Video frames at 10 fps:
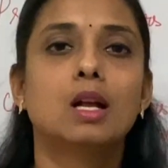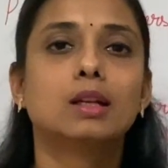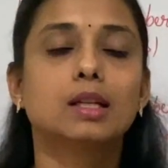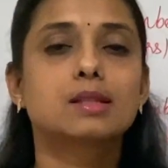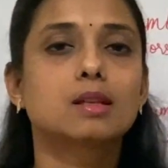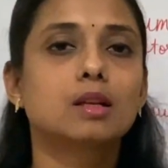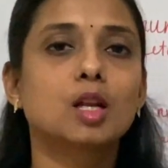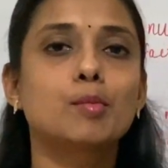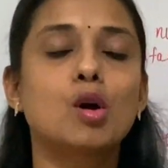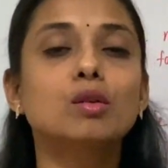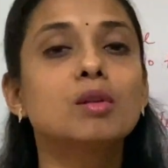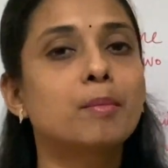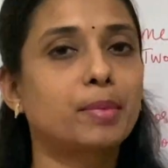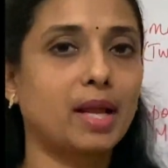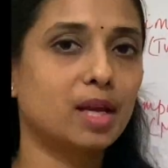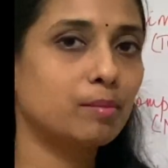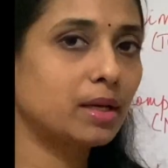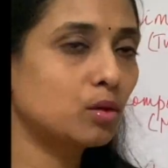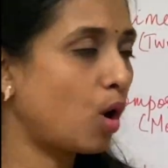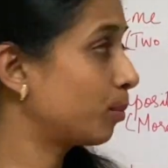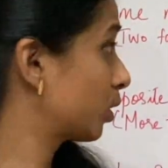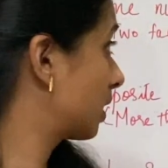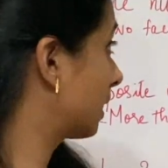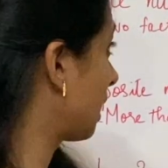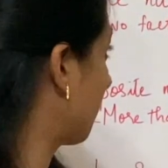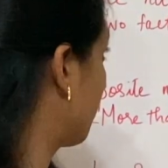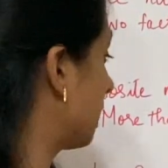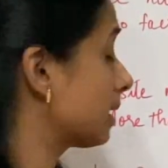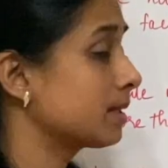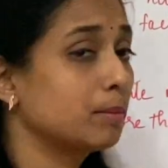Let's learn about prime and composite numbers.